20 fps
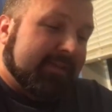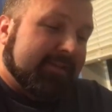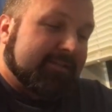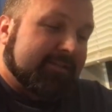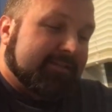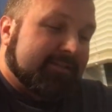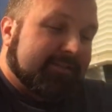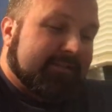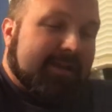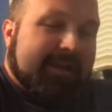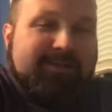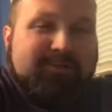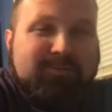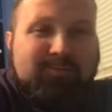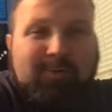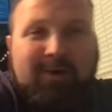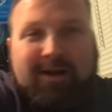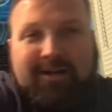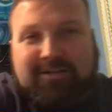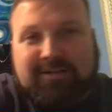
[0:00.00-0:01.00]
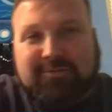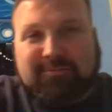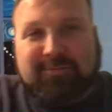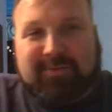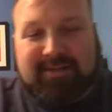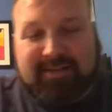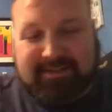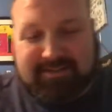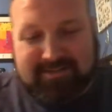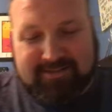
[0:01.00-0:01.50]
Nate's watching,
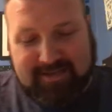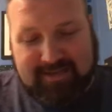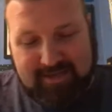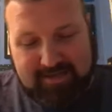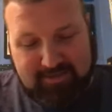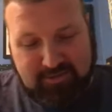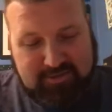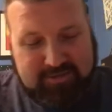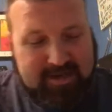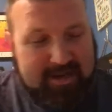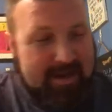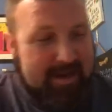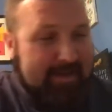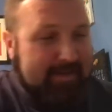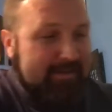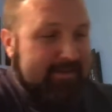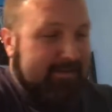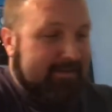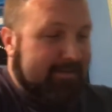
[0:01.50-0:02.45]
but he just can't chat.